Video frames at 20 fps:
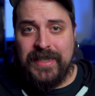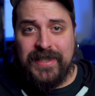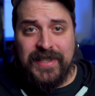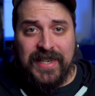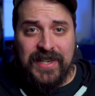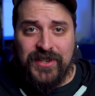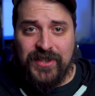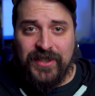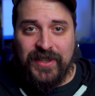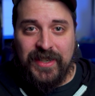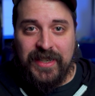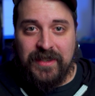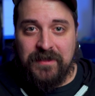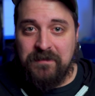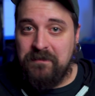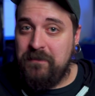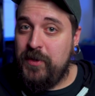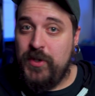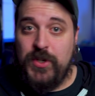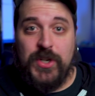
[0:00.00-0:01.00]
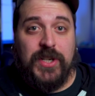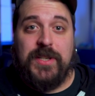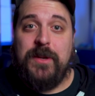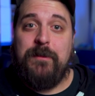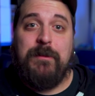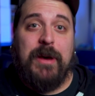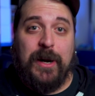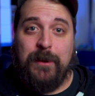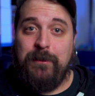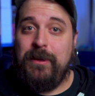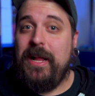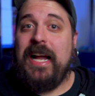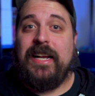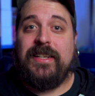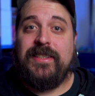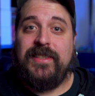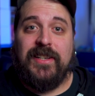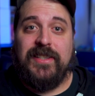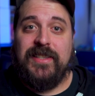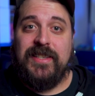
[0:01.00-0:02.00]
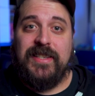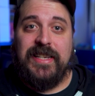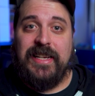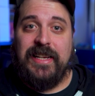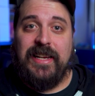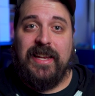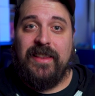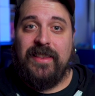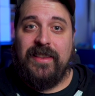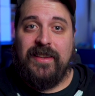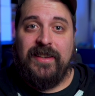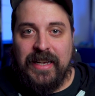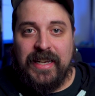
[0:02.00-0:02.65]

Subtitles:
Essentially, just a better Black Sun Zenith.